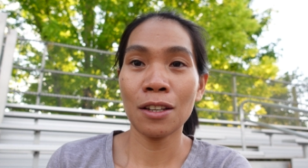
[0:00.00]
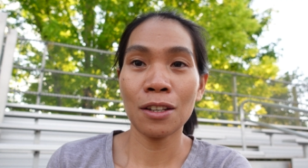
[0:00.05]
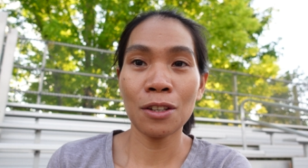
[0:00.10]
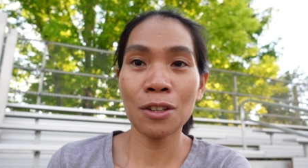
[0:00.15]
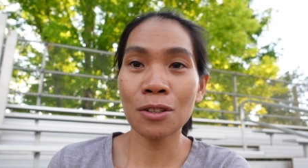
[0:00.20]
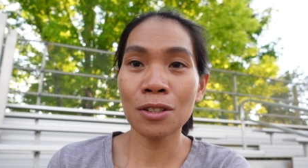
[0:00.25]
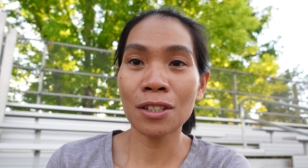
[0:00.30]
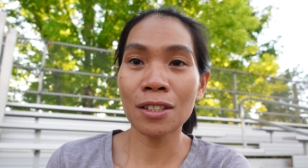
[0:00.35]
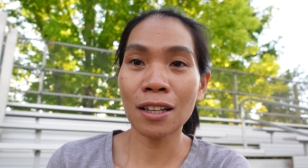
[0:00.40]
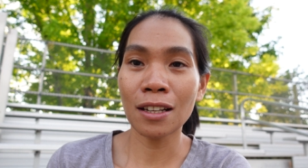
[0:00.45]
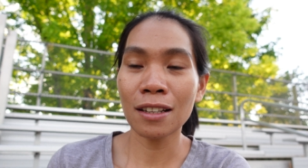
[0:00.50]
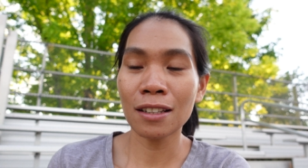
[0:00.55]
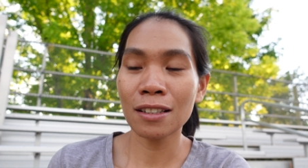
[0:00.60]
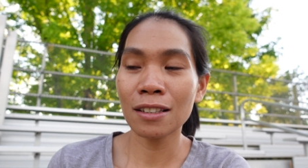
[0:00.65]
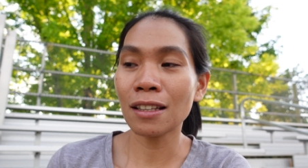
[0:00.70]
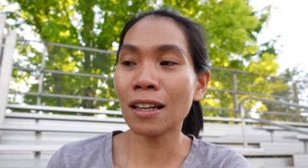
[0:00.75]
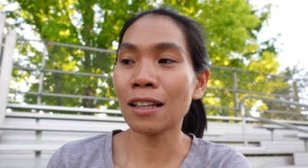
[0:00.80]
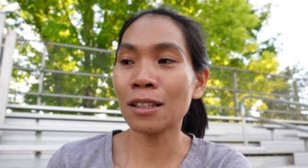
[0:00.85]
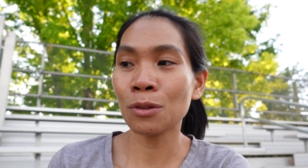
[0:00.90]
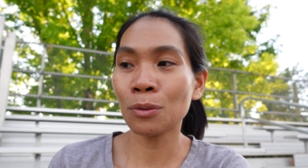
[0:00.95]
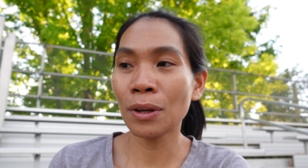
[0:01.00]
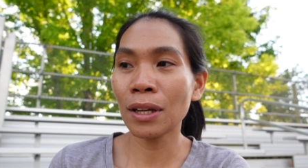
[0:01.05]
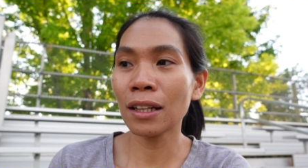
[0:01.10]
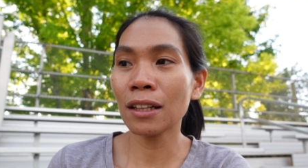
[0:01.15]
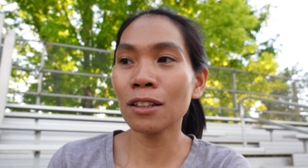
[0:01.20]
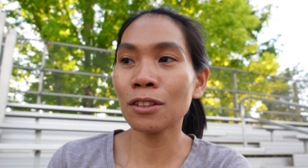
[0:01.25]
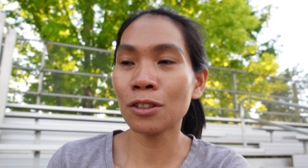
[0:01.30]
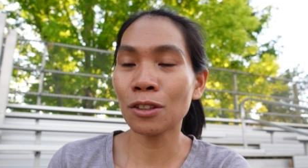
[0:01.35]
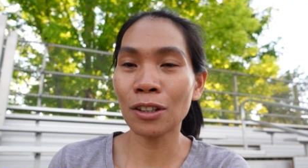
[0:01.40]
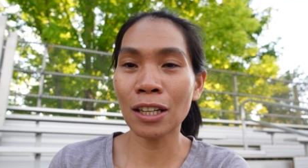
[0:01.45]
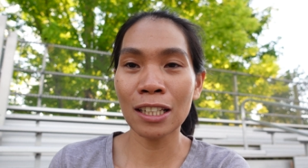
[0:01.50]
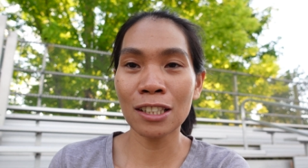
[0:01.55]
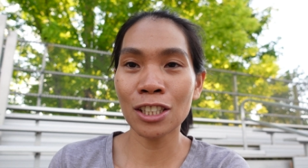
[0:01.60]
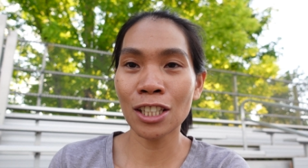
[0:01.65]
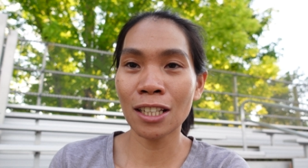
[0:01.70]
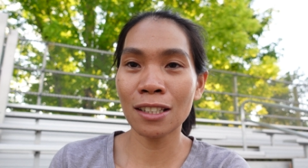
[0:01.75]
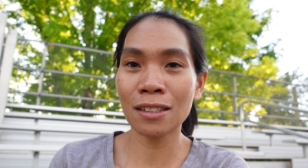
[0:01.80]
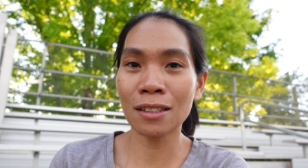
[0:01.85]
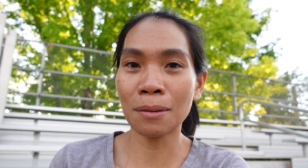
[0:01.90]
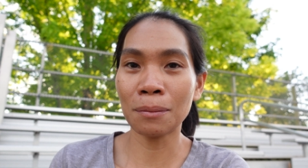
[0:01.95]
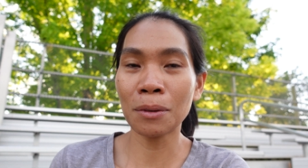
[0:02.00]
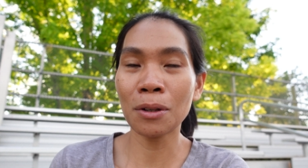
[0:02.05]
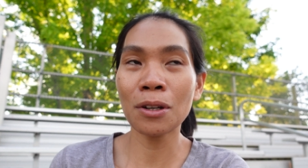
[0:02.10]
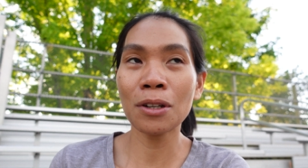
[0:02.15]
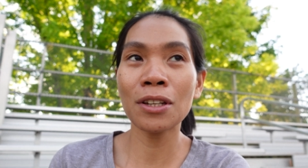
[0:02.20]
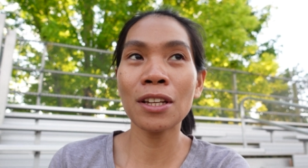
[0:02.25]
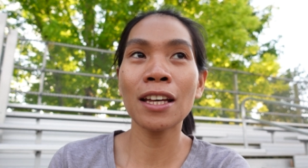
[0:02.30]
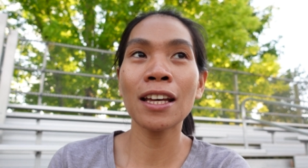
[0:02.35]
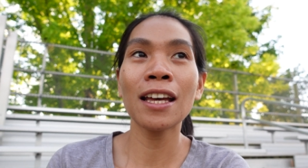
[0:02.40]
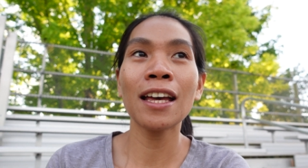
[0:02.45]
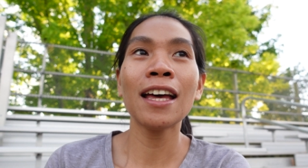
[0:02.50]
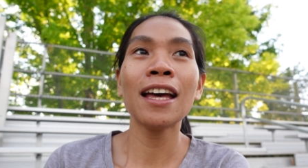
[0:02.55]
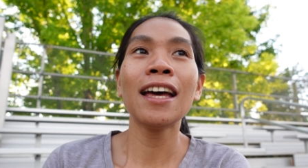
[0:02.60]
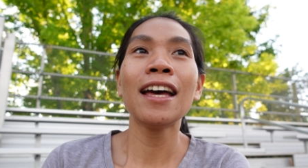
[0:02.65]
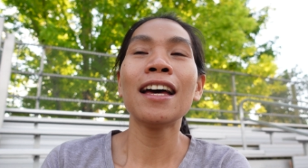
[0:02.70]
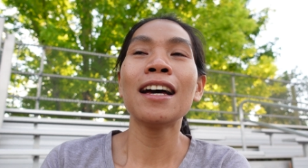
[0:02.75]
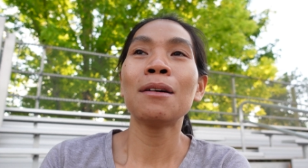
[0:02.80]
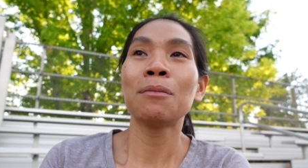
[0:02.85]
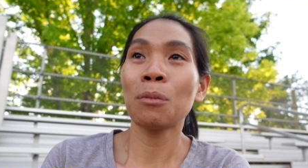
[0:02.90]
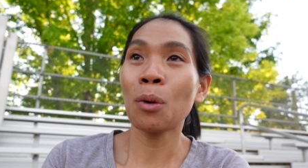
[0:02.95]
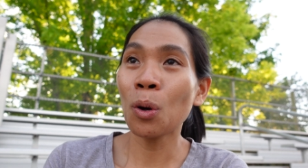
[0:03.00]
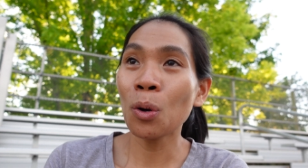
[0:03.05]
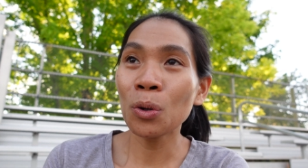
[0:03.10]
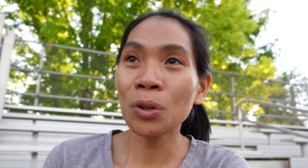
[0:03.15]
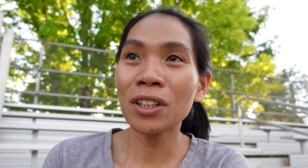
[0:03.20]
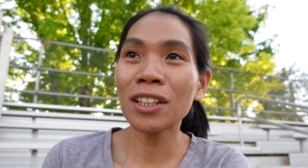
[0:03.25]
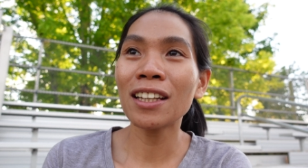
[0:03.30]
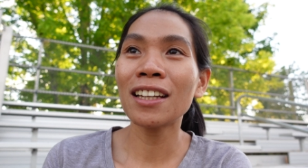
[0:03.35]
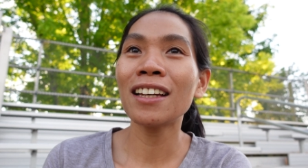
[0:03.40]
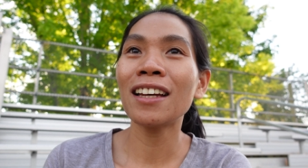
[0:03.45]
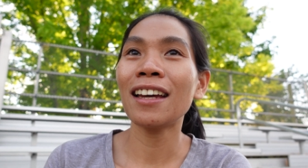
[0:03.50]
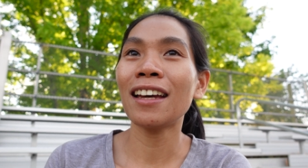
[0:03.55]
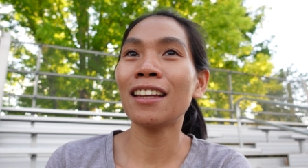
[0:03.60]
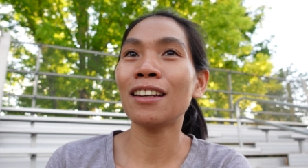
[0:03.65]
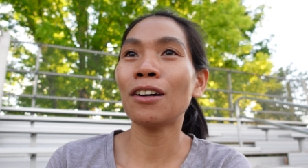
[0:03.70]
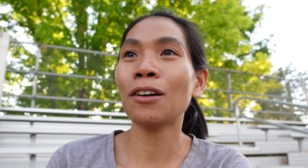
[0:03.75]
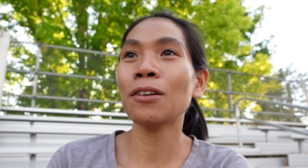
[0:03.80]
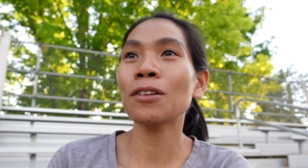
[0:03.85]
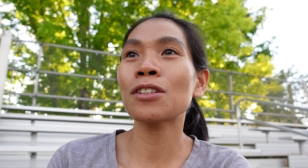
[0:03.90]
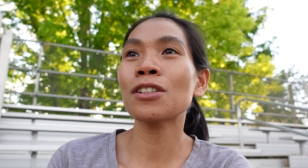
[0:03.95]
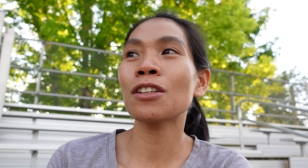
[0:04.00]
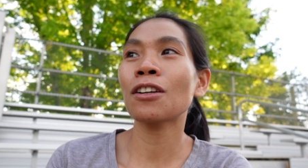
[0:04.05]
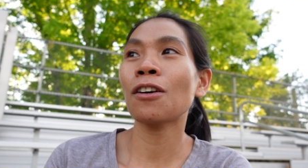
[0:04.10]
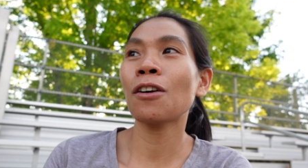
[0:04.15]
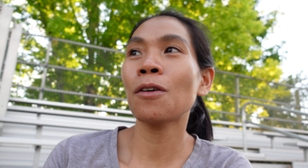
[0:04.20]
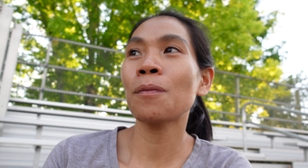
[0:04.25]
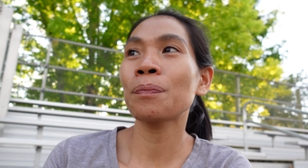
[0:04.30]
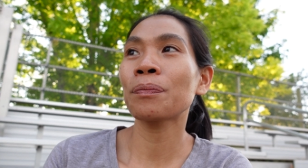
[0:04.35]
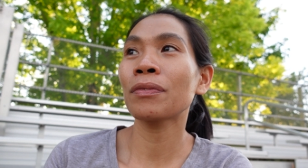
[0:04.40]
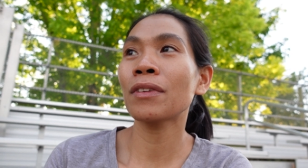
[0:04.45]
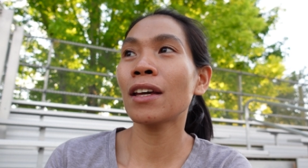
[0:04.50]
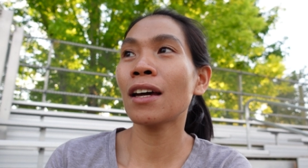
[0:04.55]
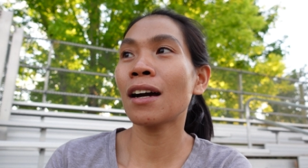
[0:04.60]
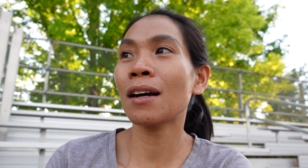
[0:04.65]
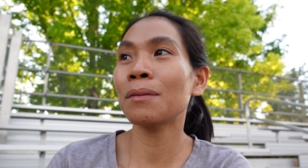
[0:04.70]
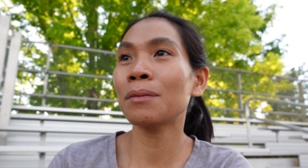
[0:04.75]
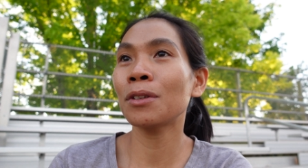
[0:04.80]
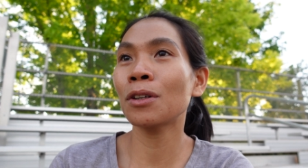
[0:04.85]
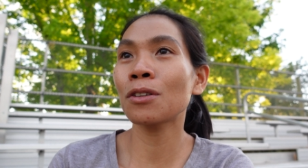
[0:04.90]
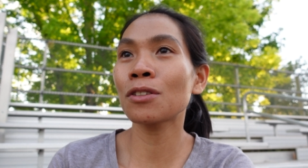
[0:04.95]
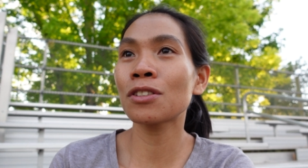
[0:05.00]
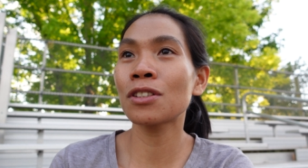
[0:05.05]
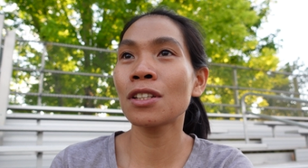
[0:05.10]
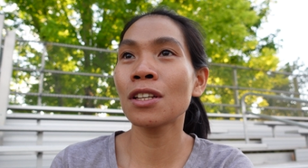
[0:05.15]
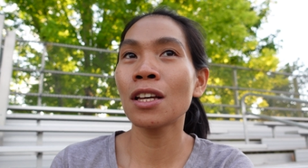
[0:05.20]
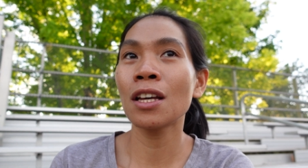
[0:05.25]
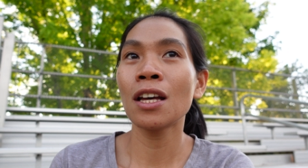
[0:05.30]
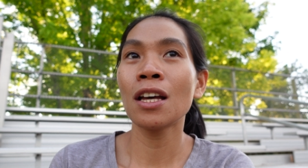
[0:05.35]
use that as well. You can change the mode, and also they have those